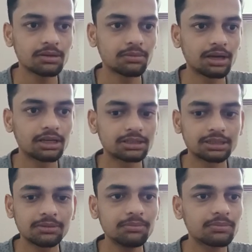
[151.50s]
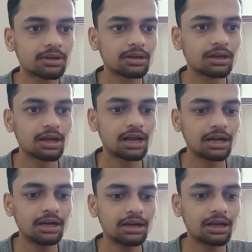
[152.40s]
-m,
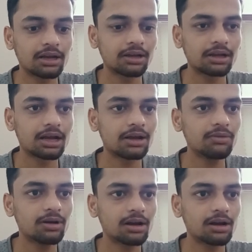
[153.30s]
and I have